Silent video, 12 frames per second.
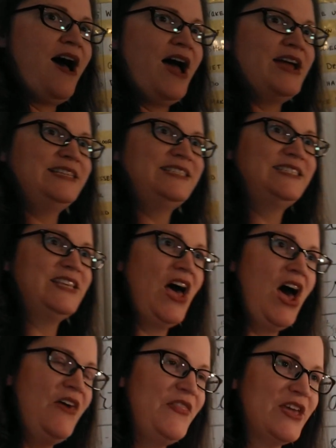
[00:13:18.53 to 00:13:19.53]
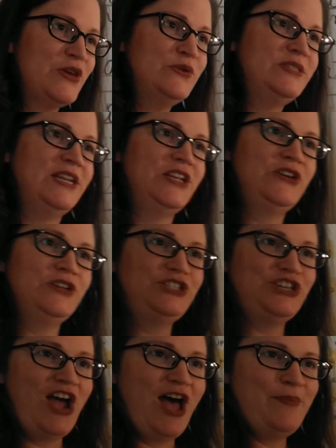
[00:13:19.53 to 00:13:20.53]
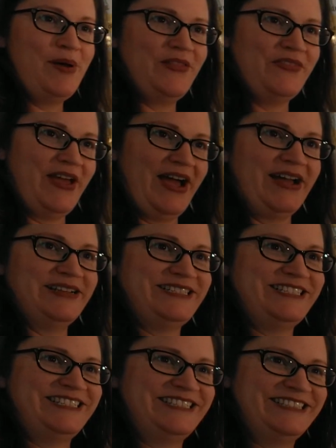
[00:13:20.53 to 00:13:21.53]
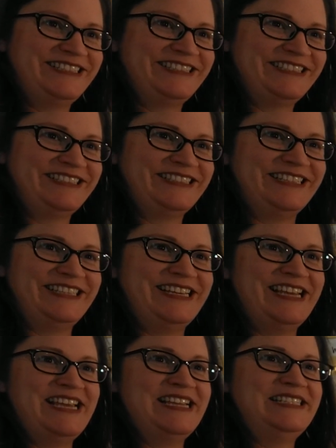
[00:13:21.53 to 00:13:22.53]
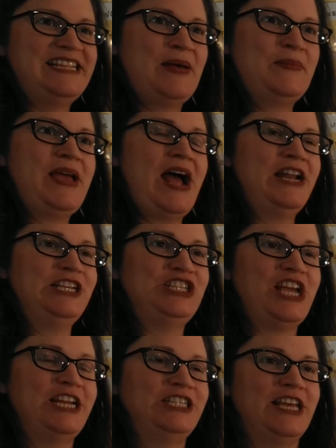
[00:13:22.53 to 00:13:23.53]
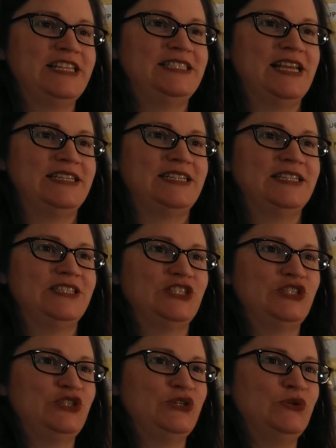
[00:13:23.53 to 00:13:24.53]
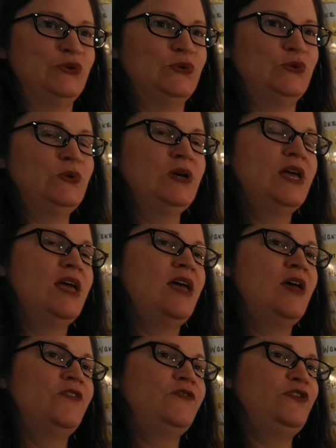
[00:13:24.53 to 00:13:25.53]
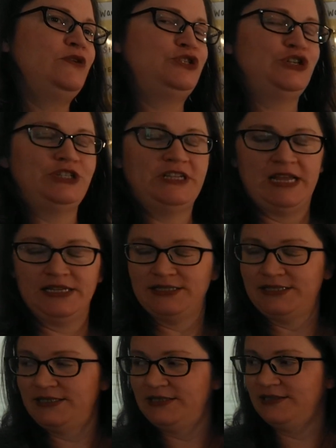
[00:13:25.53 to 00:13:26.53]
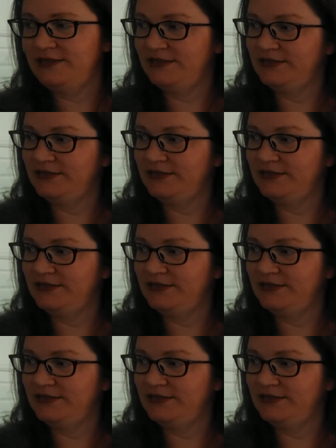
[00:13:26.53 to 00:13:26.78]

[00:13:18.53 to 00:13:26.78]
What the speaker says: I saw that you did a good job on that. Tell me how to change that sentence to future tense.